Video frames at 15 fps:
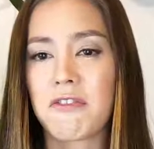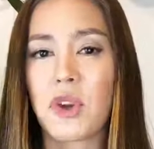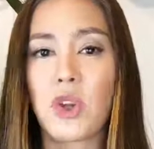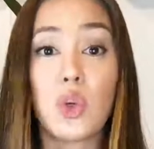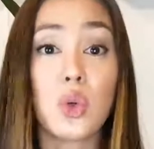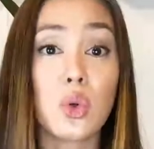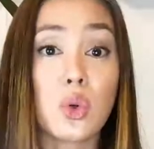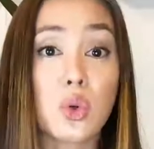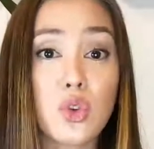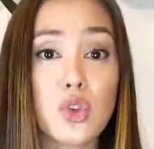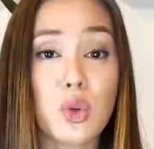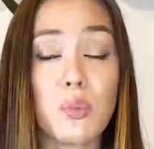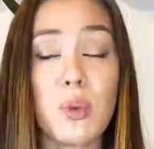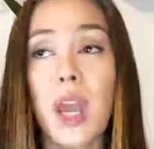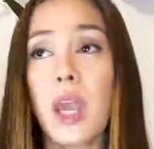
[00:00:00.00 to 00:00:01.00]
for you
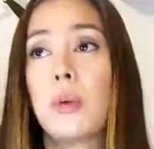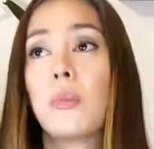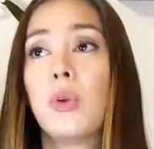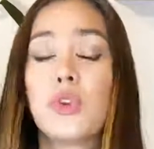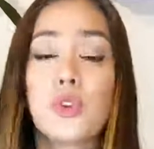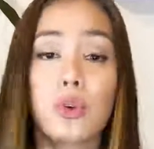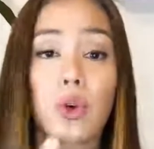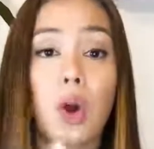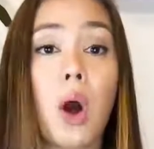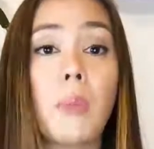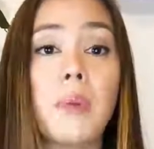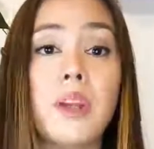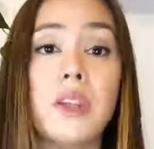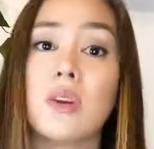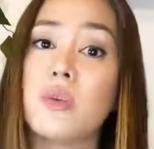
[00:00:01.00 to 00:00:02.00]
to be able to
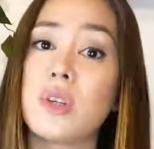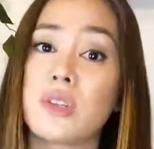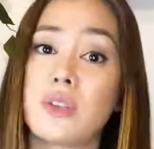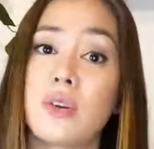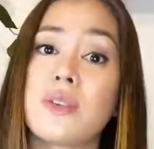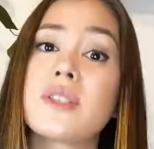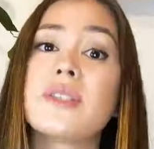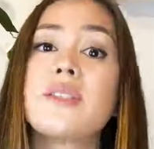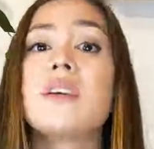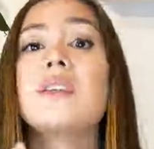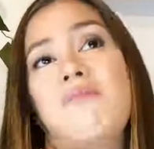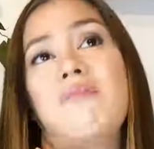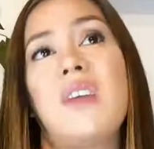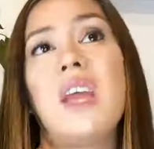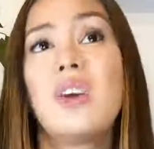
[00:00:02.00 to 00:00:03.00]
copy the results that
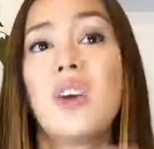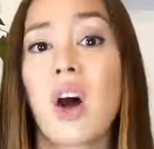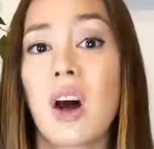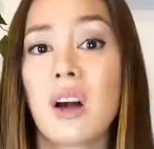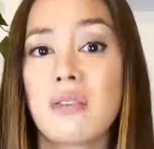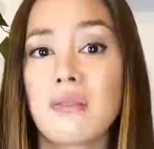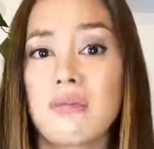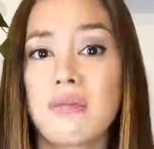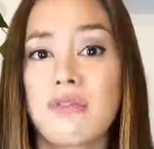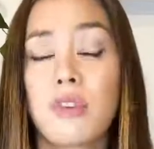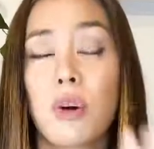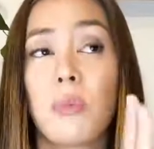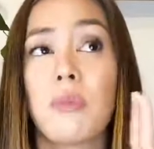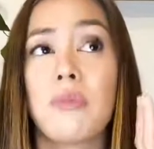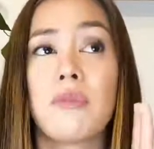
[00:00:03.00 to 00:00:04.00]
they got
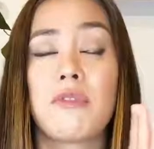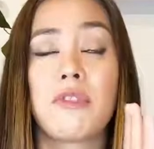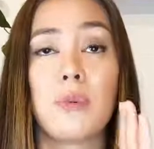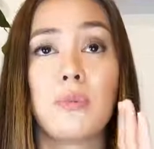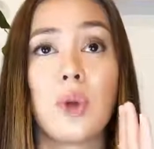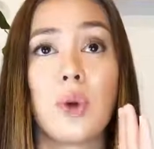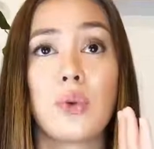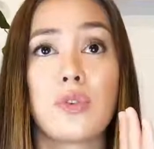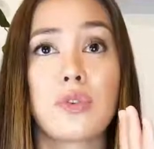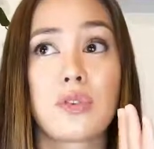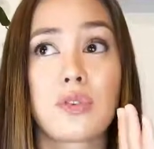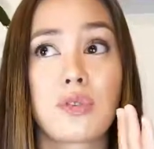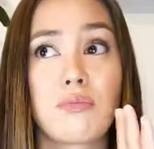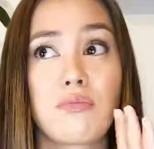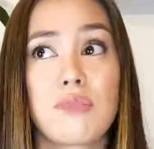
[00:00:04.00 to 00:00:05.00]
from
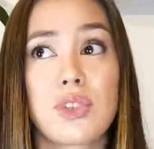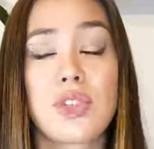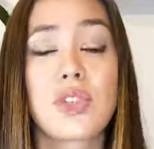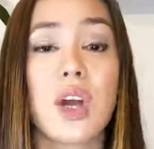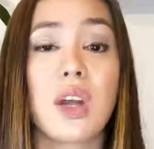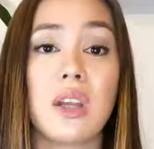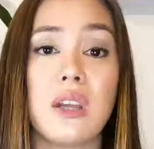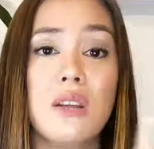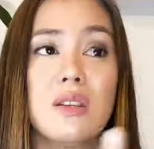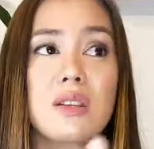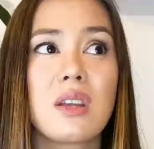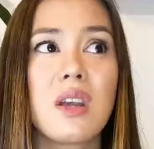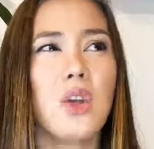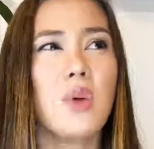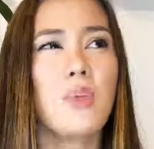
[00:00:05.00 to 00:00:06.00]
those studies,
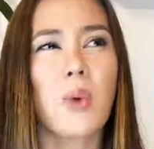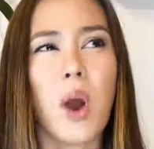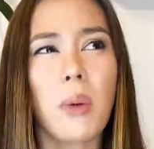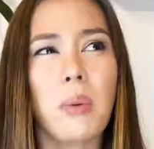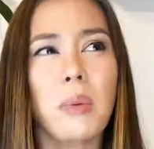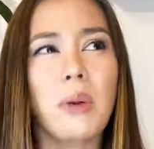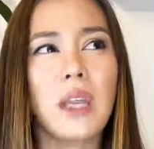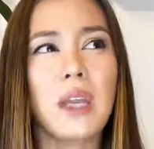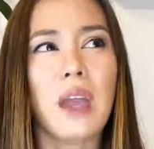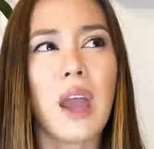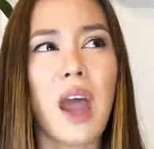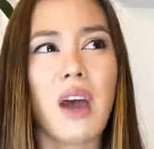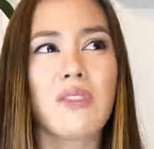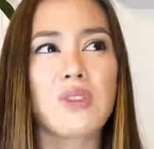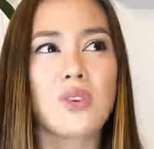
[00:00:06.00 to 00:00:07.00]
you probably
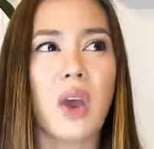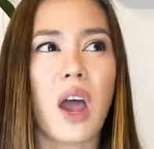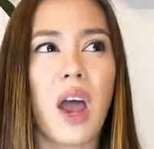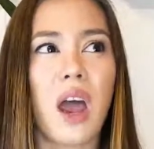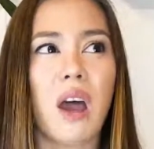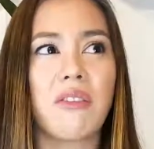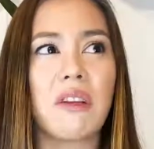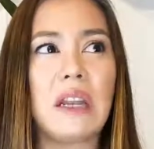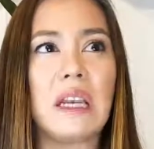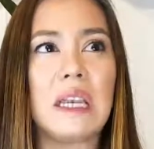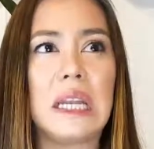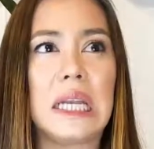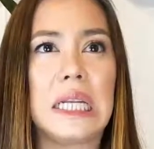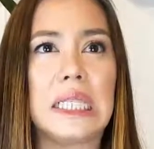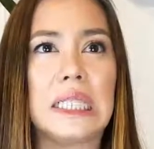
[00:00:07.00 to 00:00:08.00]
have to have at
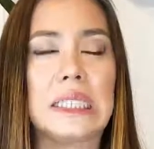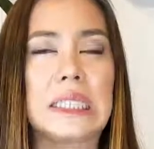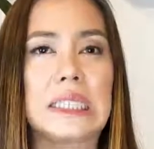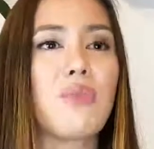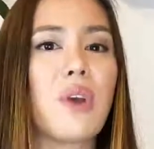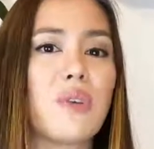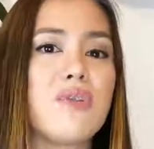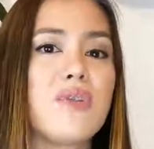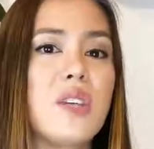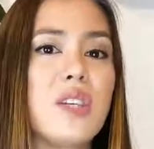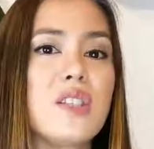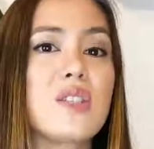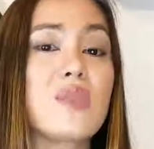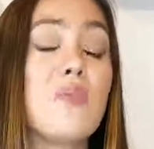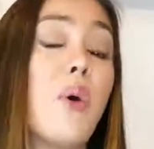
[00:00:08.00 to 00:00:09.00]
least 50
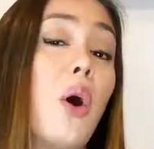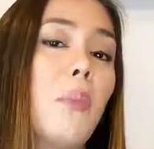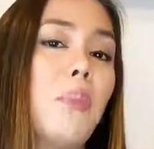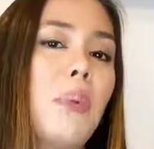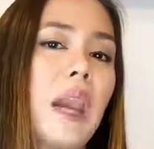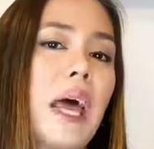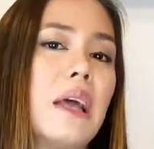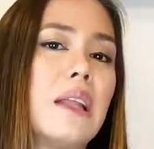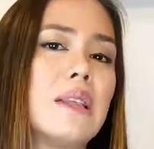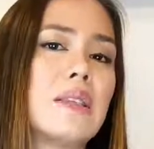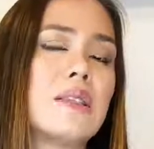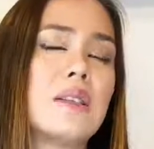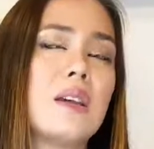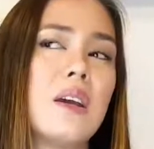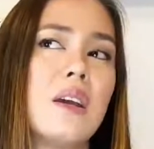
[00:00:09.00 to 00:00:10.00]
small plants